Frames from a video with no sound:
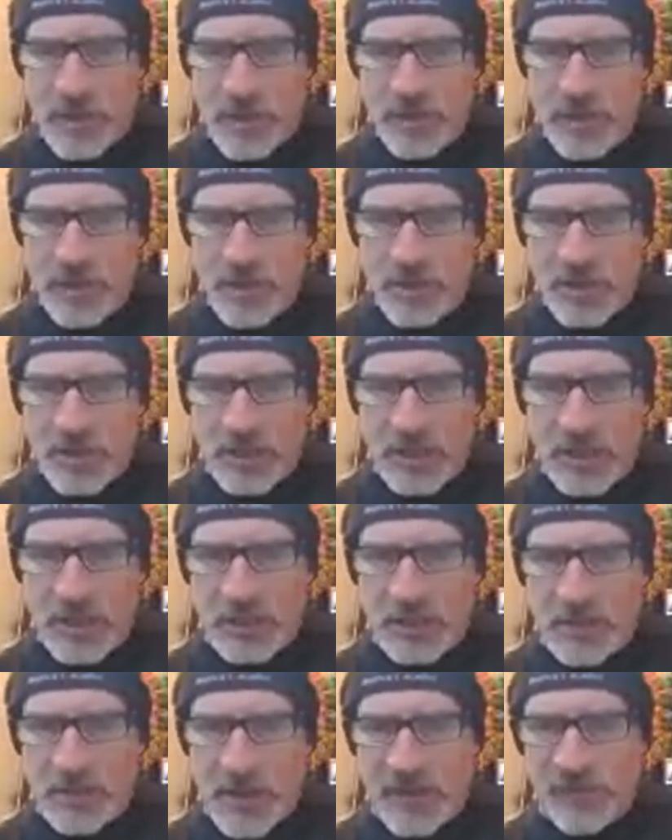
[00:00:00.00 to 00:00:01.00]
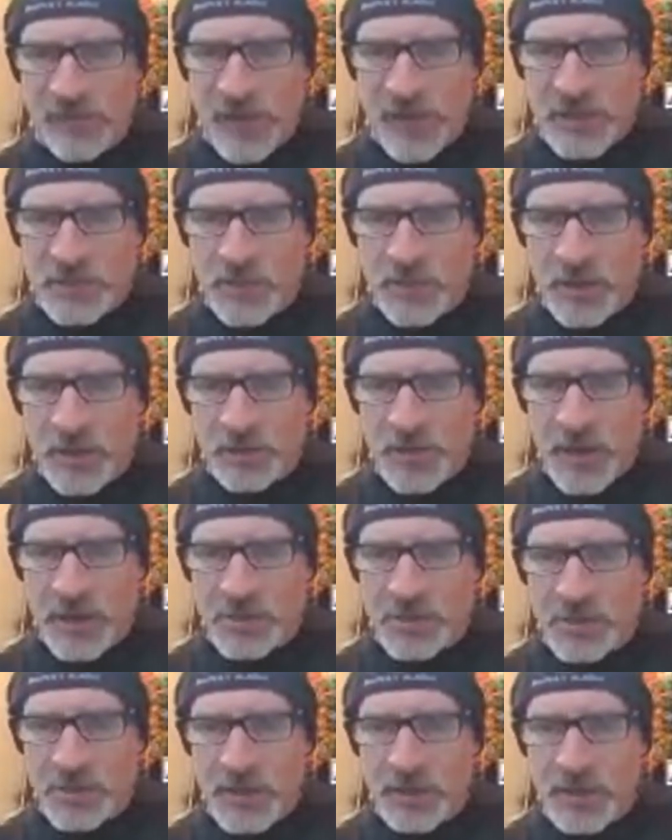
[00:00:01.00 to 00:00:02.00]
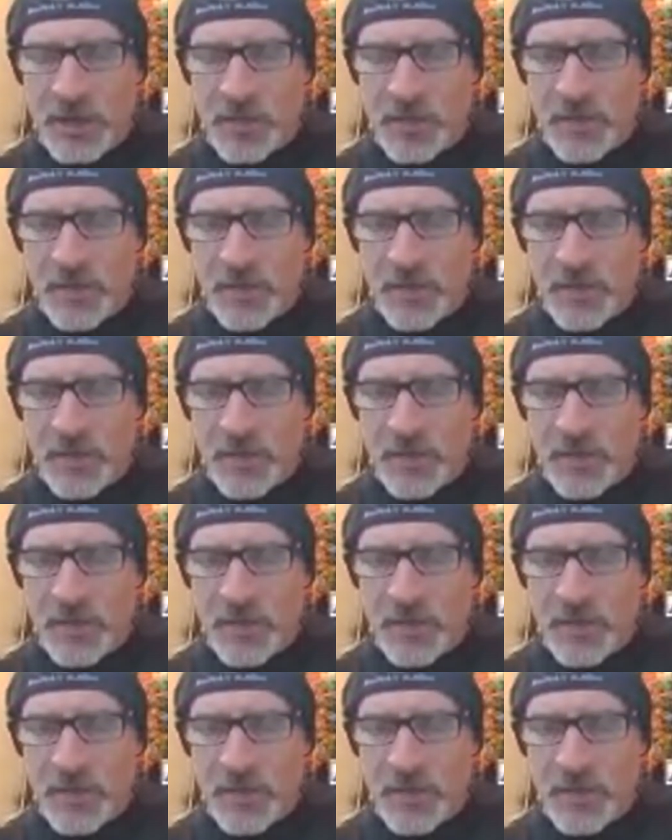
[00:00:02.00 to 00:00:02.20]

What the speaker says: There's a link to my Facebook page right there,